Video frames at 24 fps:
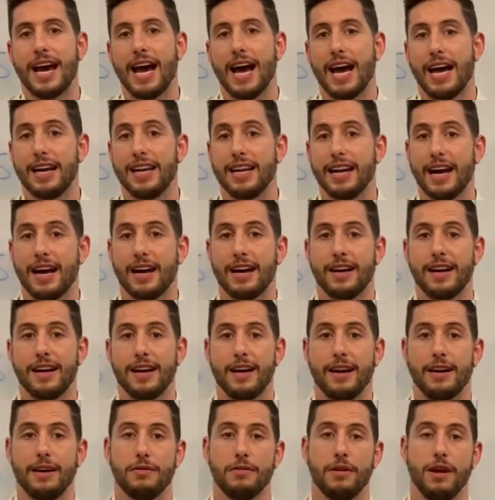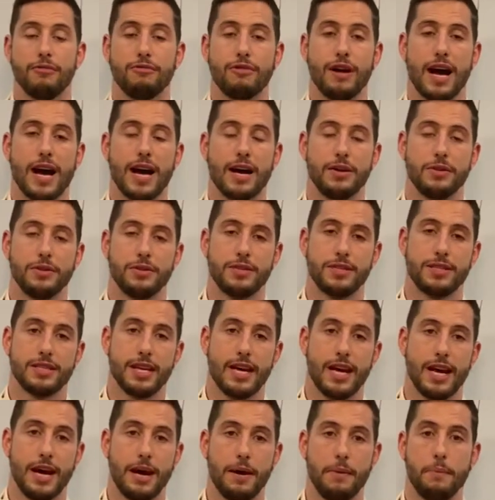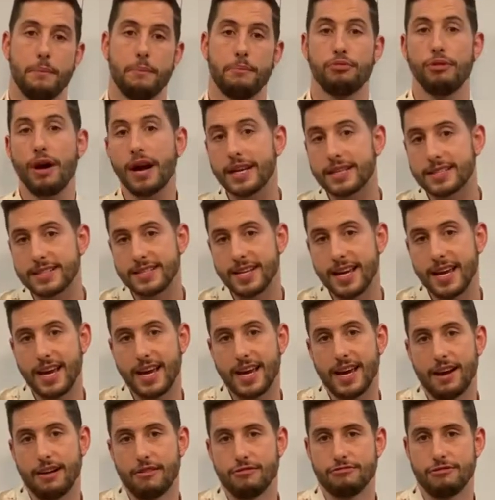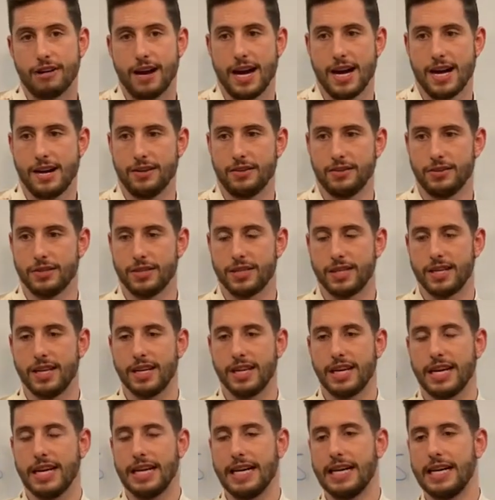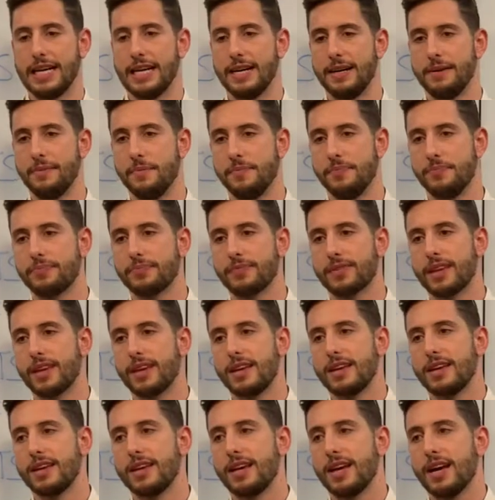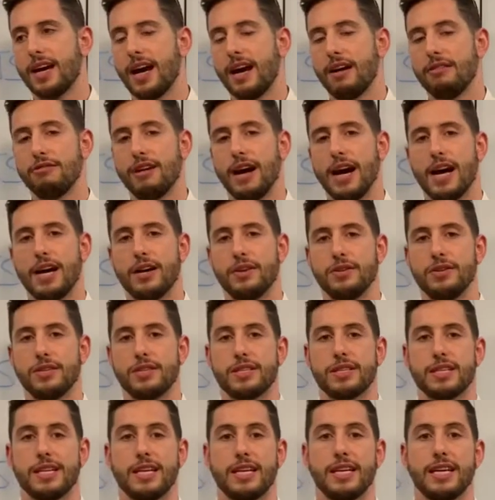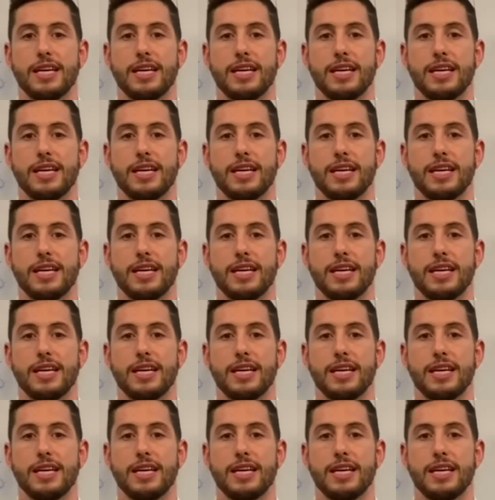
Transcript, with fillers: and and uh, around uh, Brexit, around um, around